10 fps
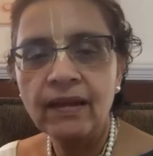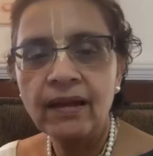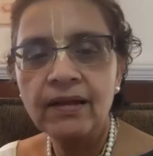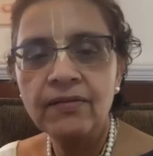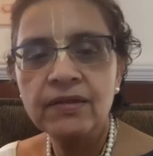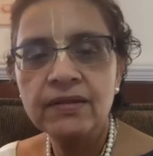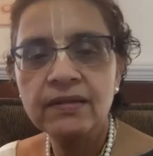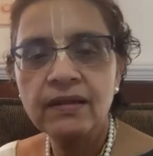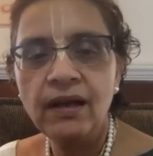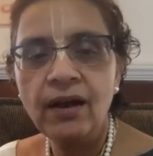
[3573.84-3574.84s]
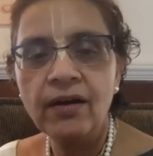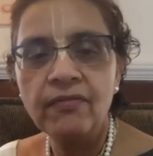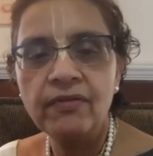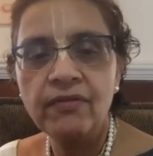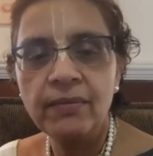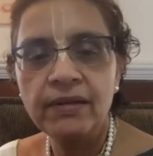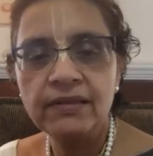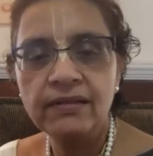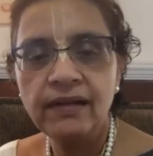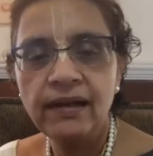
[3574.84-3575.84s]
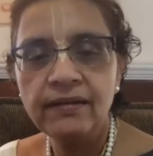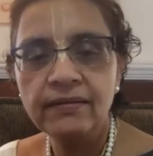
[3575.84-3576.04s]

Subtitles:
It was a lot of information, right?